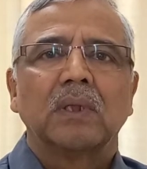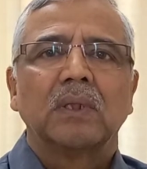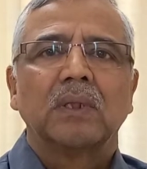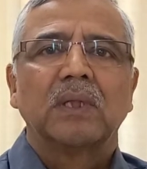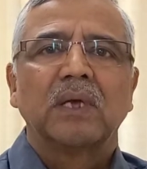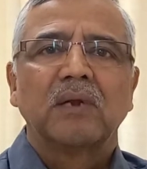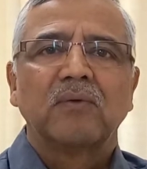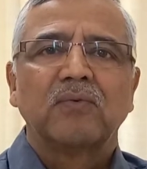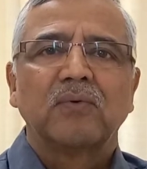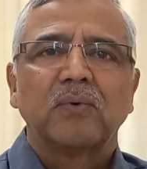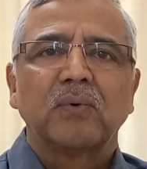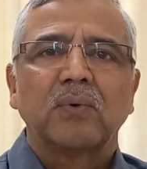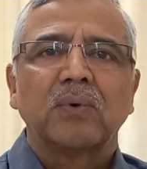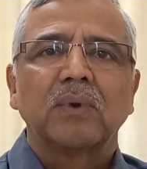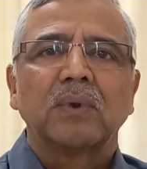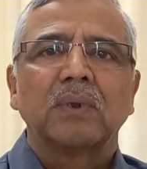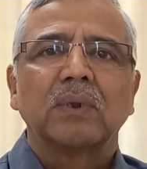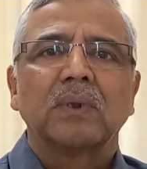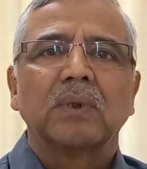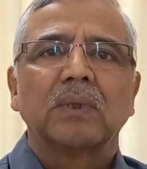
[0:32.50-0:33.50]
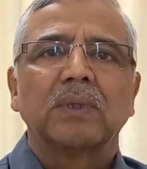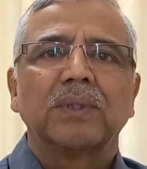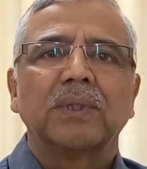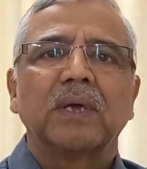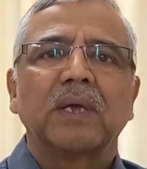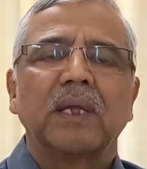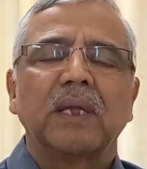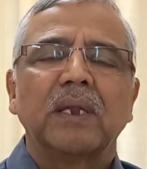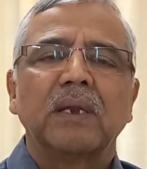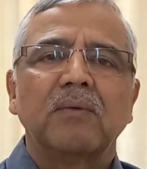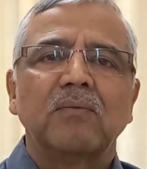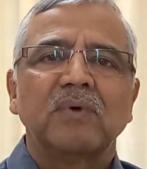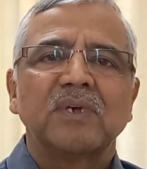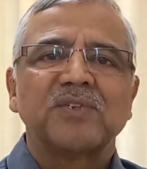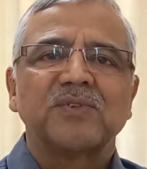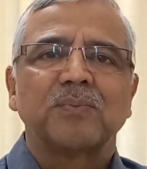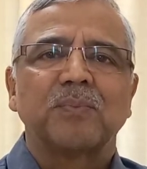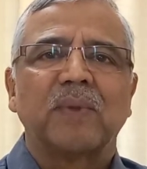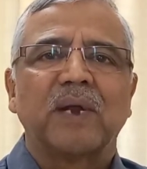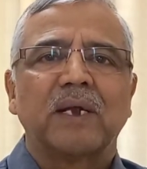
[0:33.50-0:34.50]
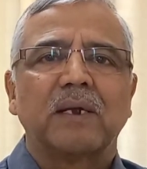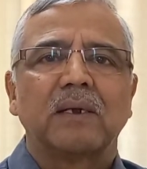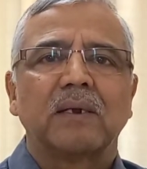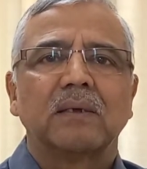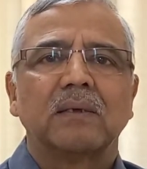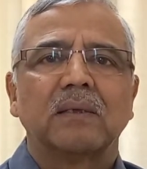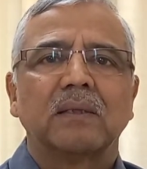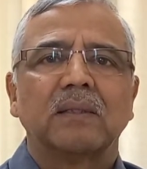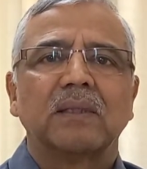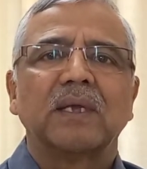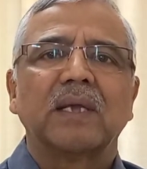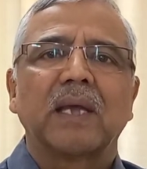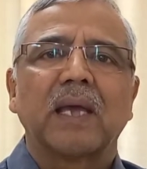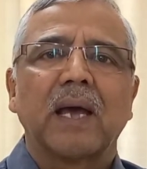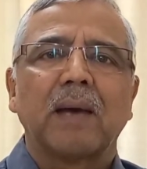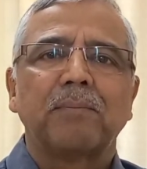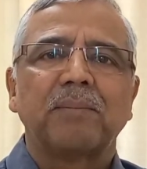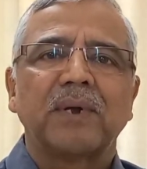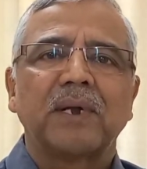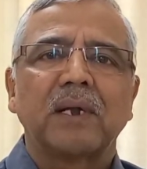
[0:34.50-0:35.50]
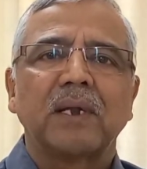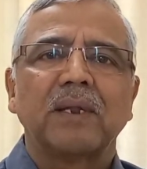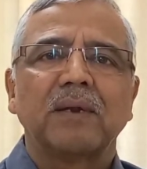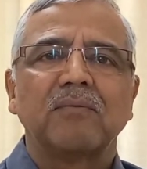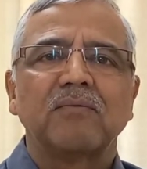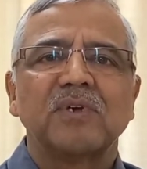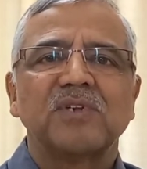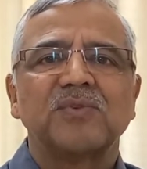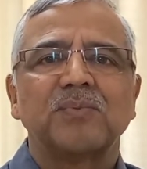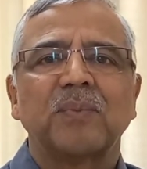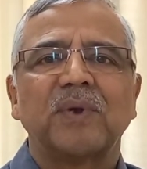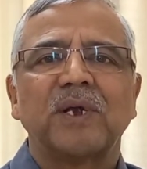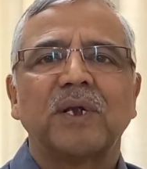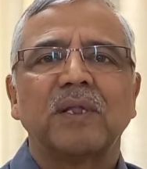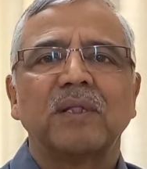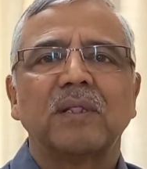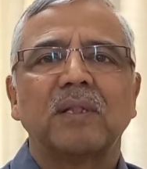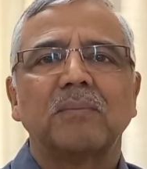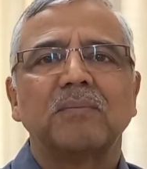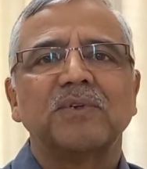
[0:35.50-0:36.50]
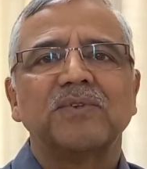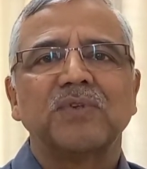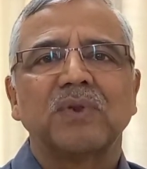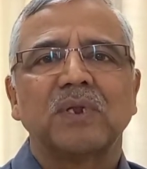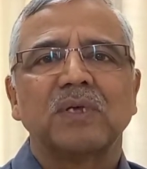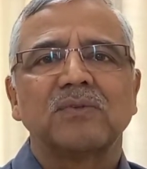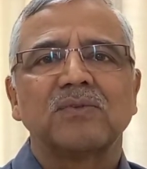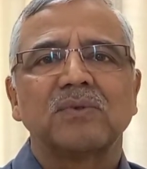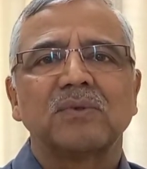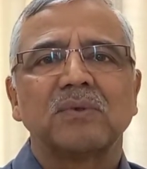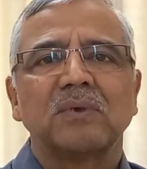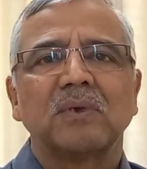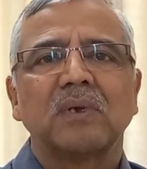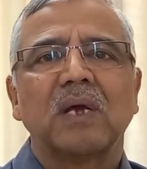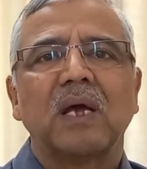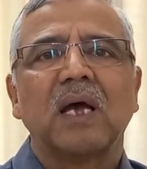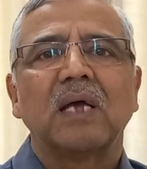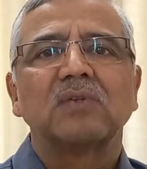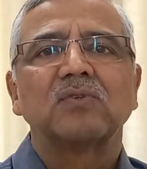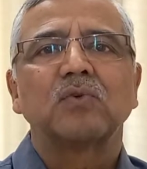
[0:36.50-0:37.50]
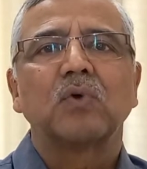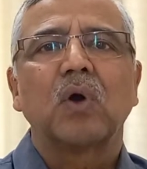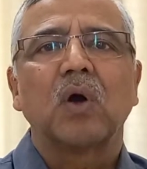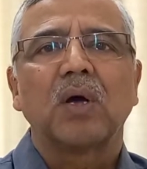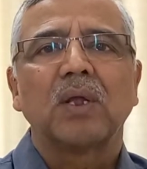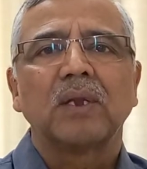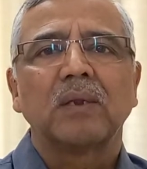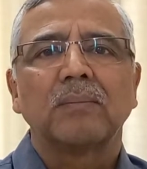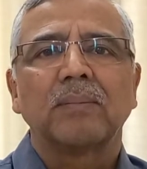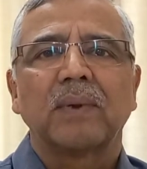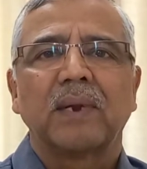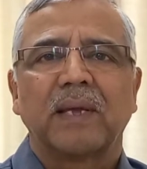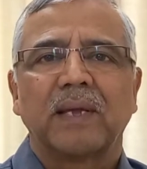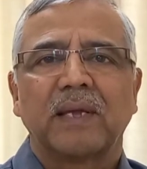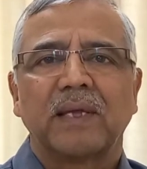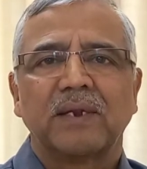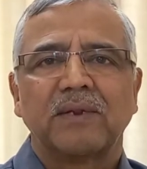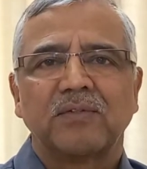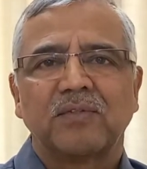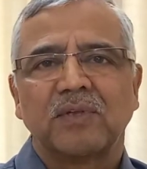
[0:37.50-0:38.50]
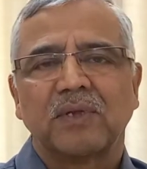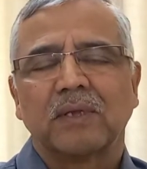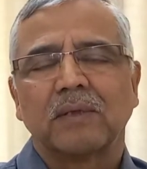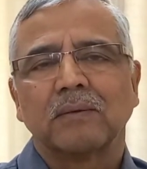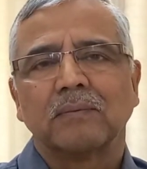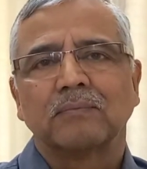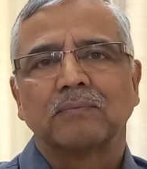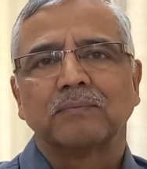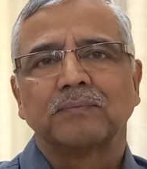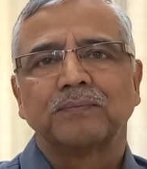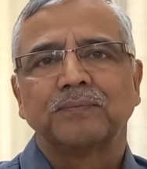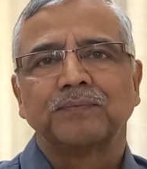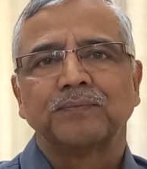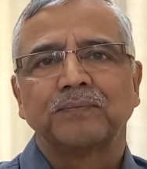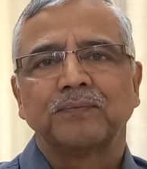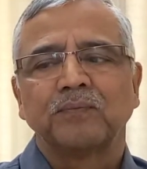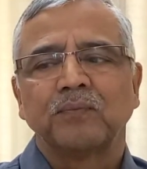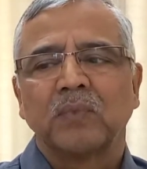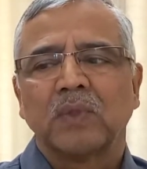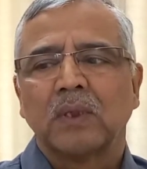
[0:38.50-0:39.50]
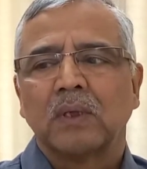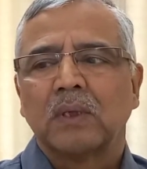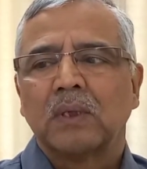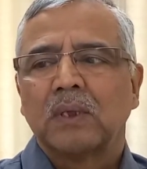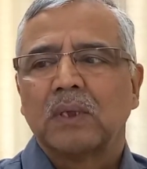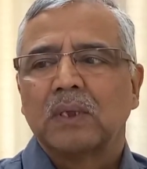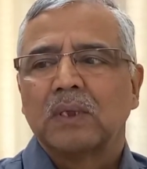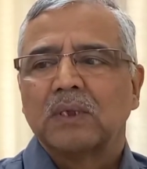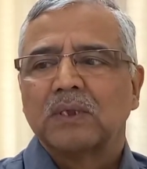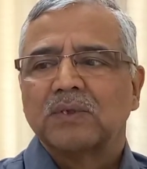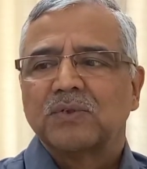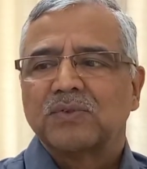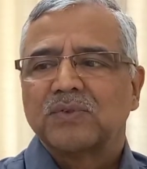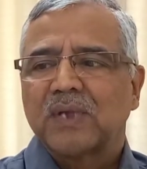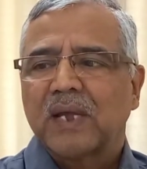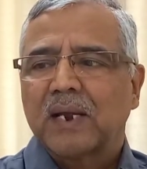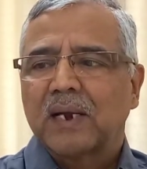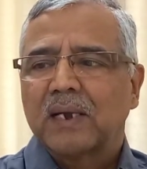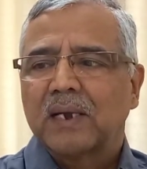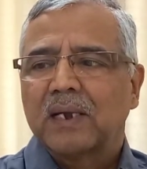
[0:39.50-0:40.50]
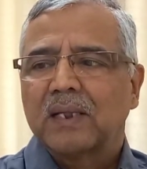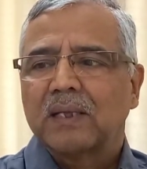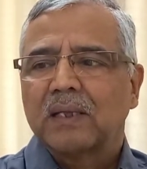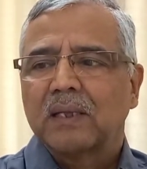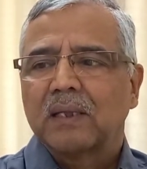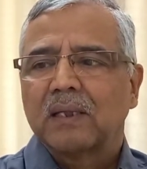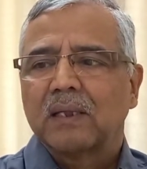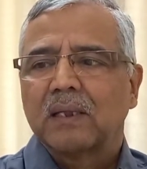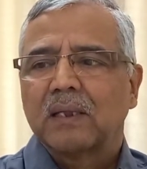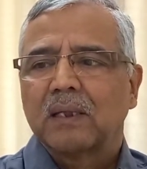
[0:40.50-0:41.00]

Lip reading: Therefore, the investment, the capital investment in the business has gone up like anything. Secondly,